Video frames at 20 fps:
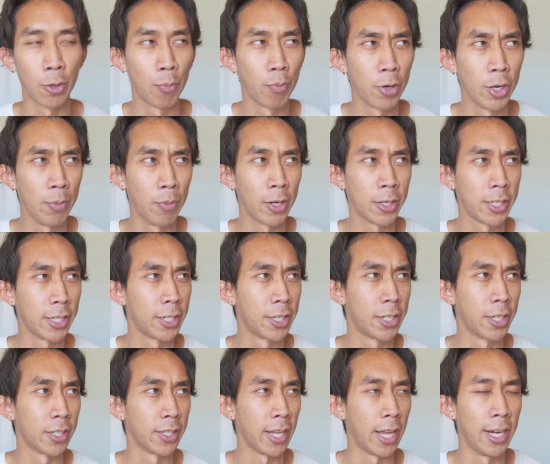pretty much it's
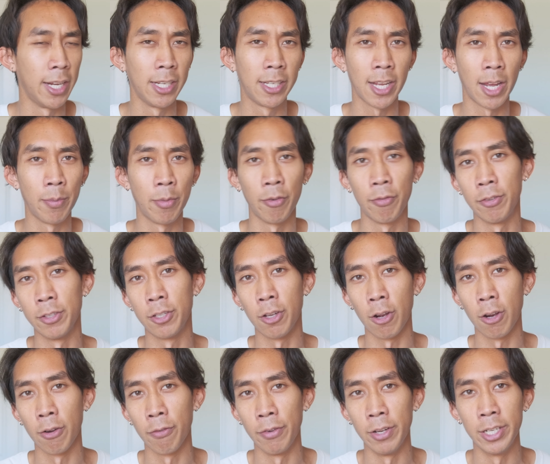just any type of
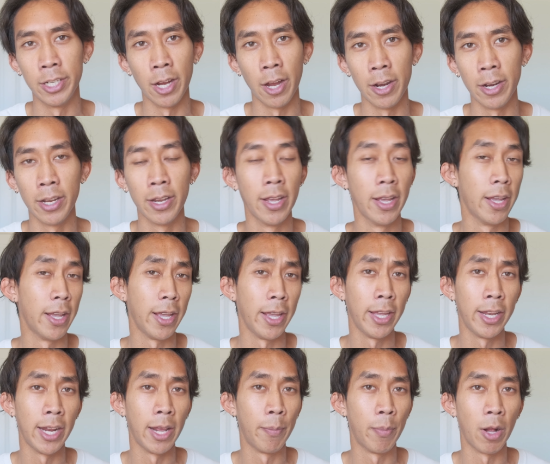photography done
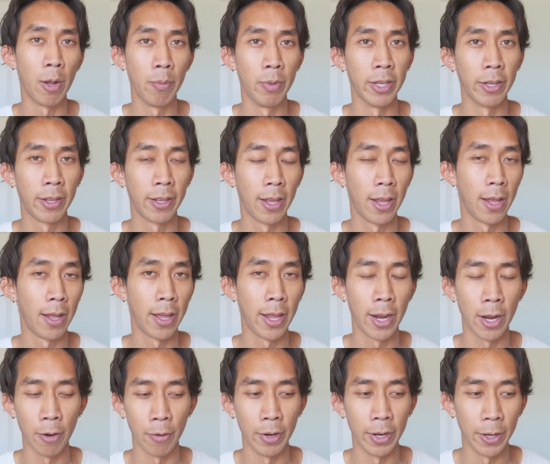in a public
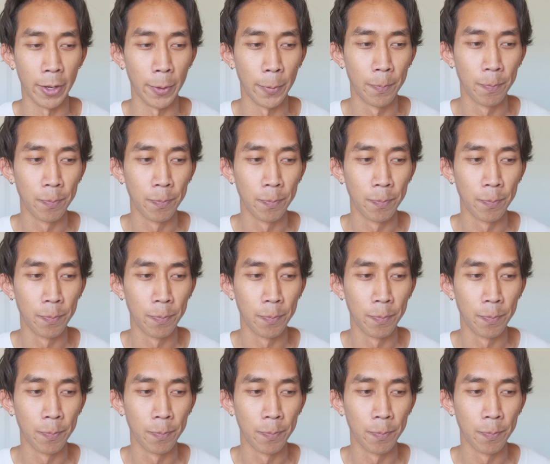area.